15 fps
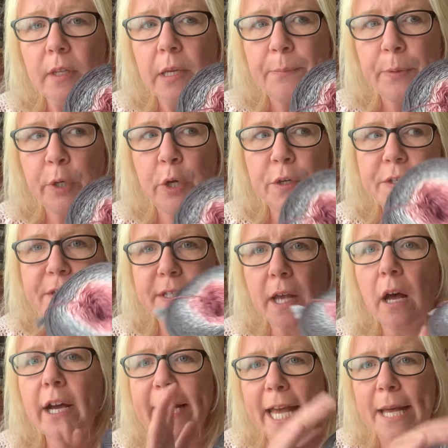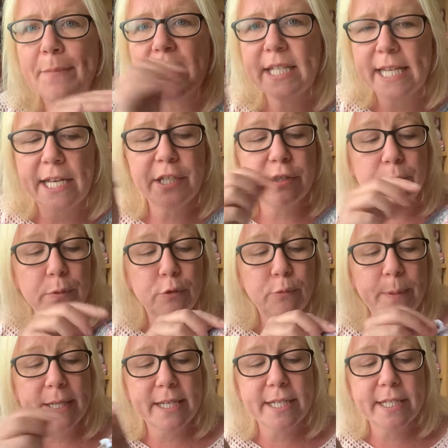because I am a center pull
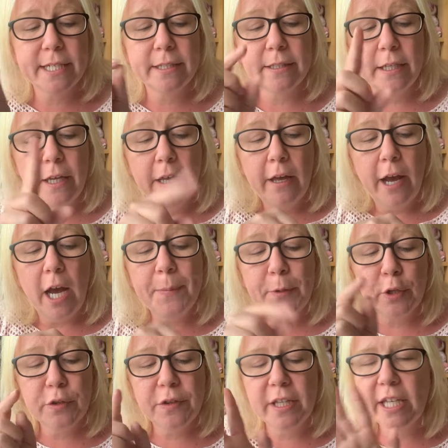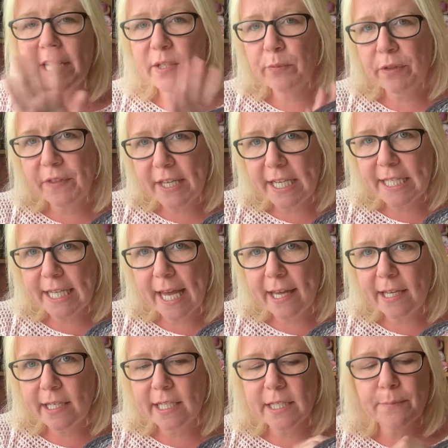person. And the good thing is with these
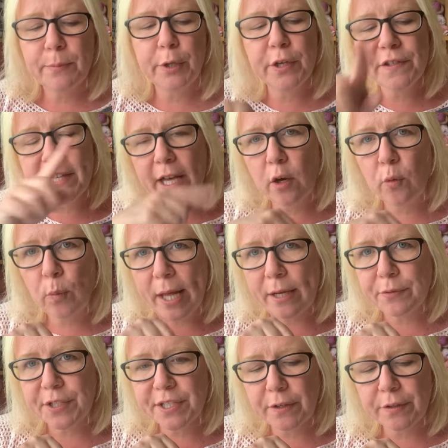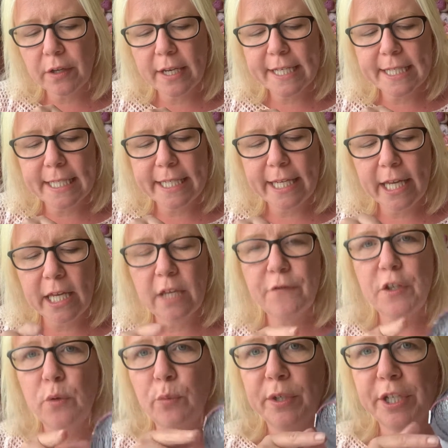cakes, because they are wound so nicely, if
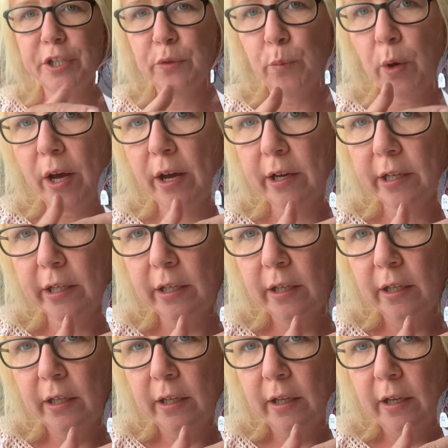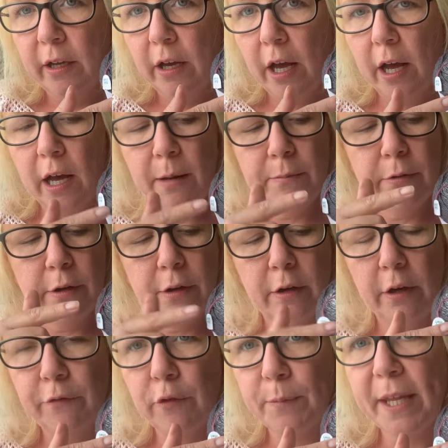you wanted to work
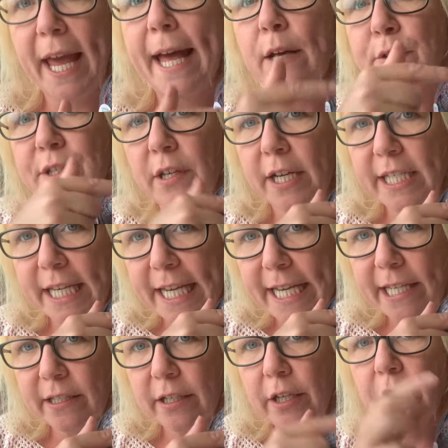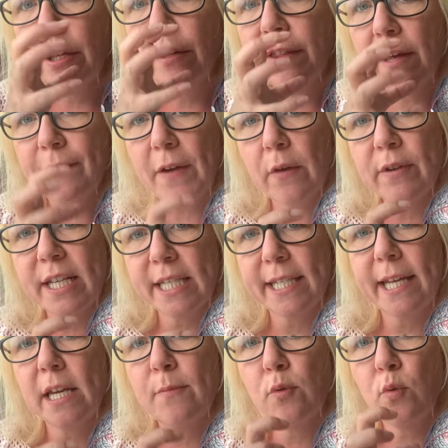from the outside in, they're very
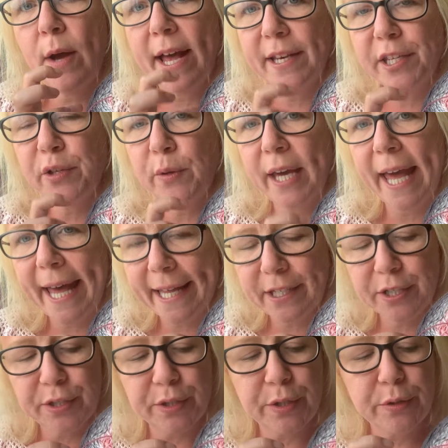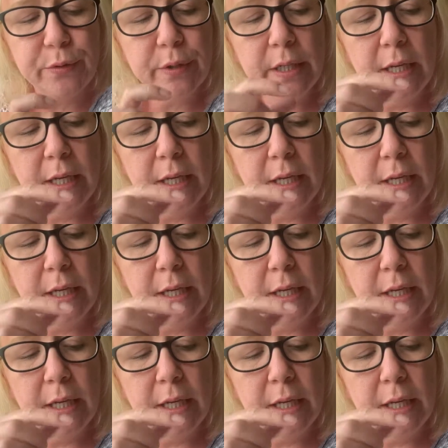stable, and you can do,